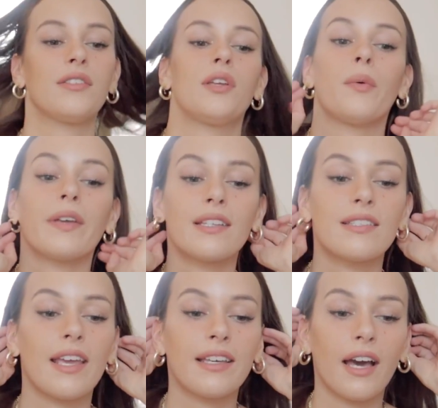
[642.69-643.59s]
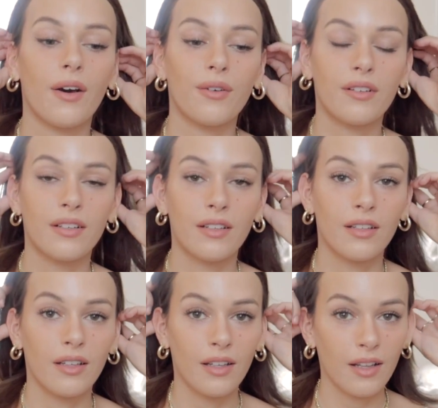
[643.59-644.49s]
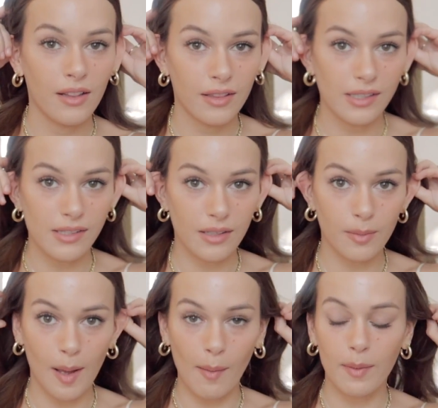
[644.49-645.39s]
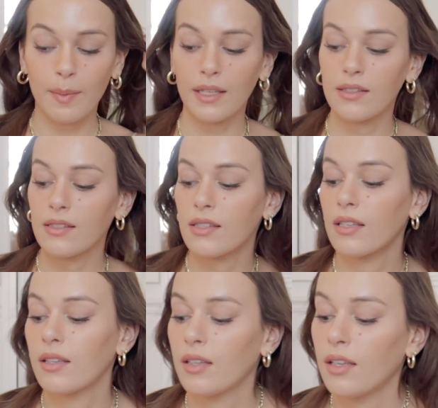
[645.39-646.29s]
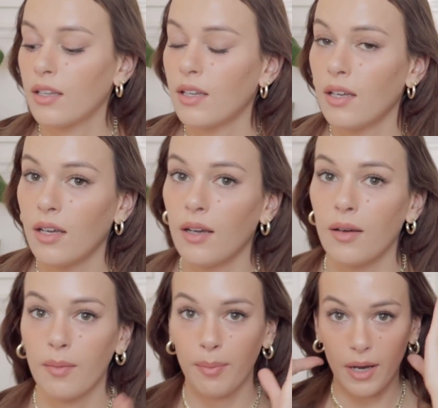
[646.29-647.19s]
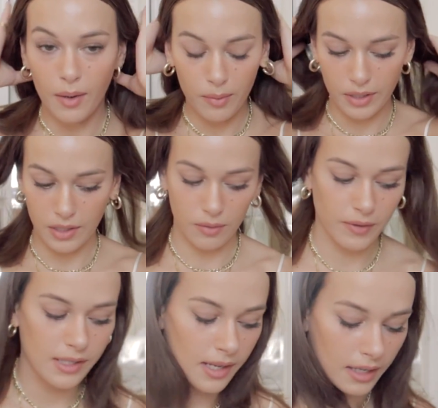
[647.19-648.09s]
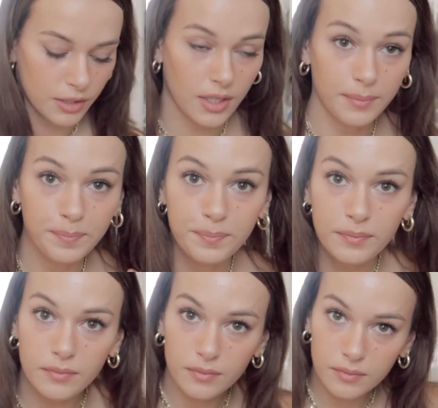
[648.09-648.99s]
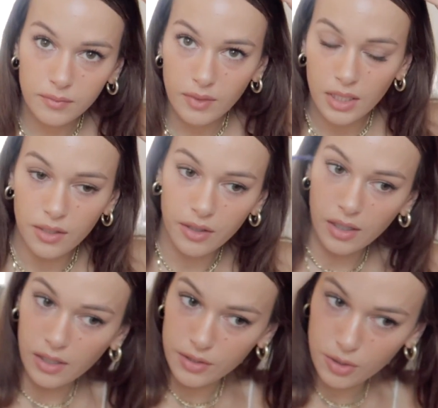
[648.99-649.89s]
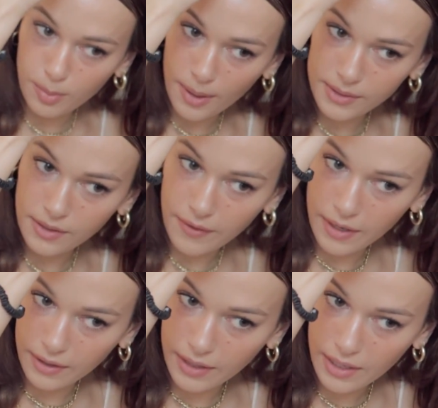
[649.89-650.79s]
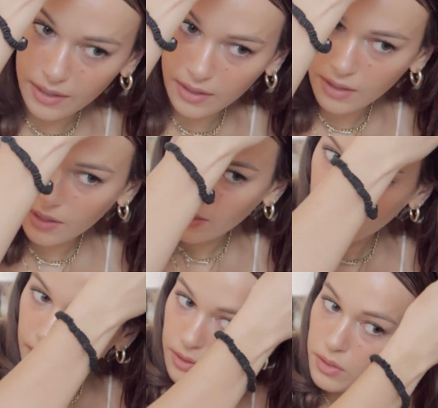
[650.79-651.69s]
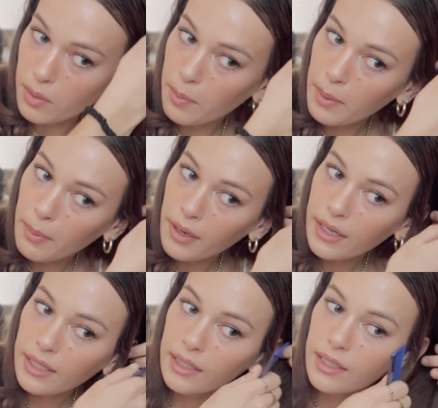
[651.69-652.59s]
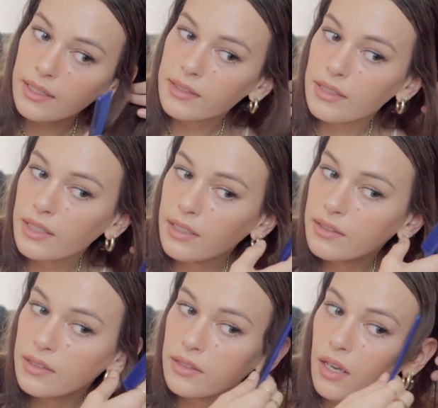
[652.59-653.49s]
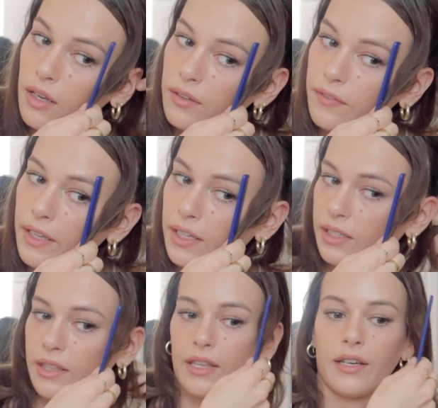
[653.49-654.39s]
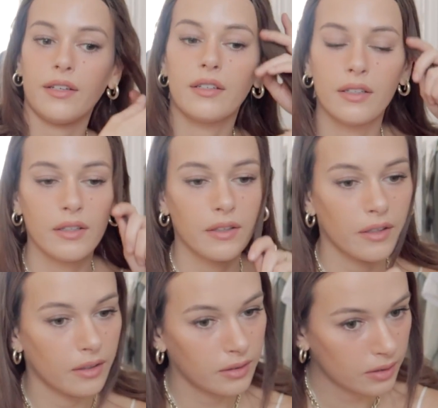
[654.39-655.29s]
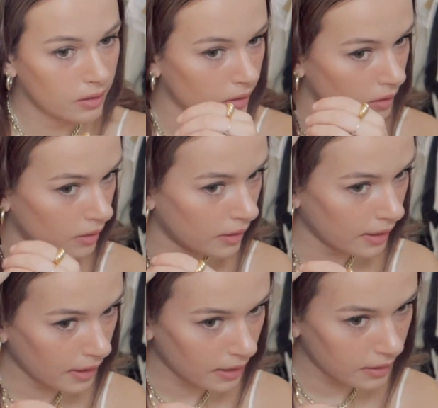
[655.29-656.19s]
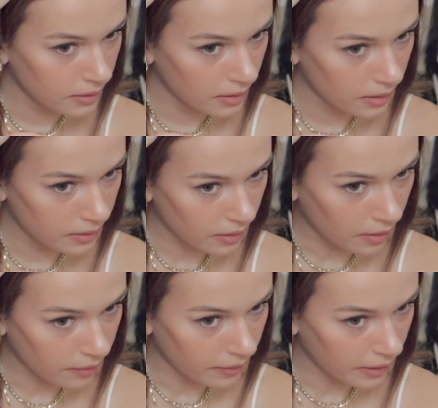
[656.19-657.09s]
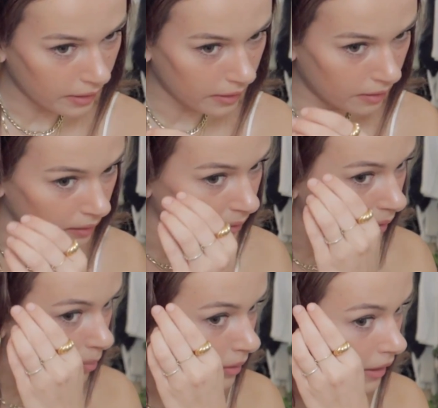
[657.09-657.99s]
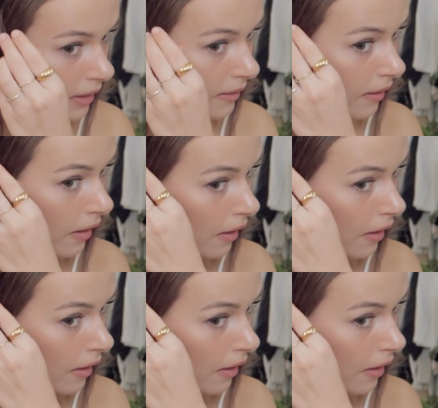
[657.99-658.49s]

So we can take out these little bobby pins, but we're gonna resection the 2 parts of hair again. Should be pretty easy because it's already there. And it's already glued in place.